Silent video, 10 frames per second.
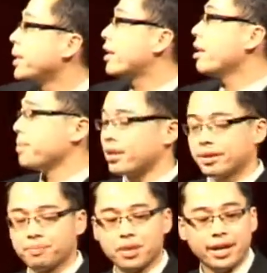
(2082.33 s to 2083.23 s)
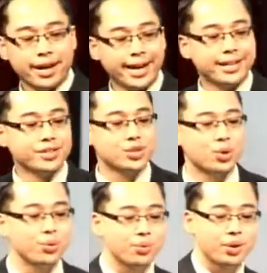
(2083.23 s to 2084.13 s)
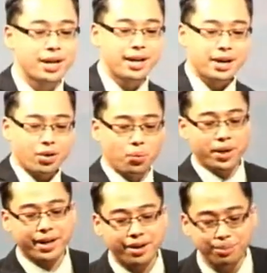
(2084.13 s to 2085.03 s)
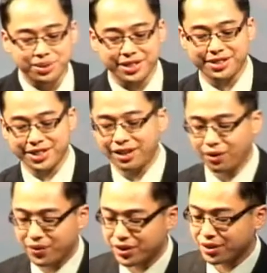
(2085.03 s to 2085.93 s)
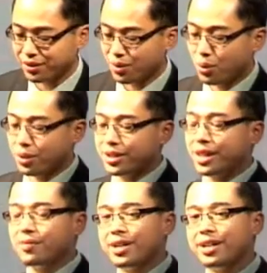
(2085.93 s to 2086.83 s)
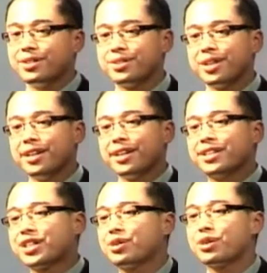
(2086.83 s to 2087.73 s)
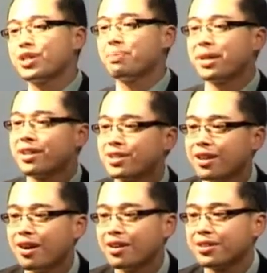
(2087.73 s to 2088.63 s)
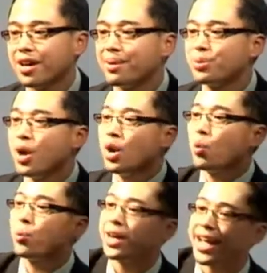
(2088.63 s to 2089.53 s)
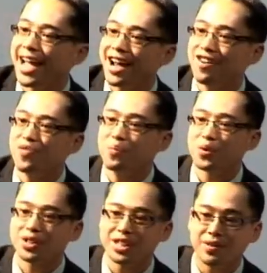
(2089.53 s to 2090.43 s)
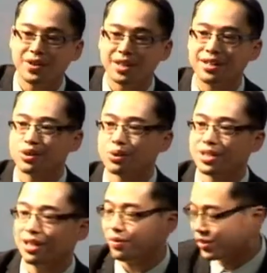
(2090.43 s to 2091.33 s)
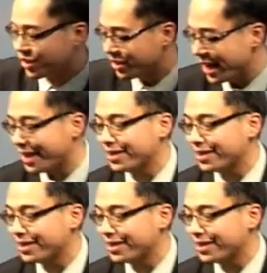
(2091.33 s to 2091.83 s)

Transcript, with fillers: becoming. And so when it comes to television or DVDs, it's interesting because a lot of times we have more DVDs or televisions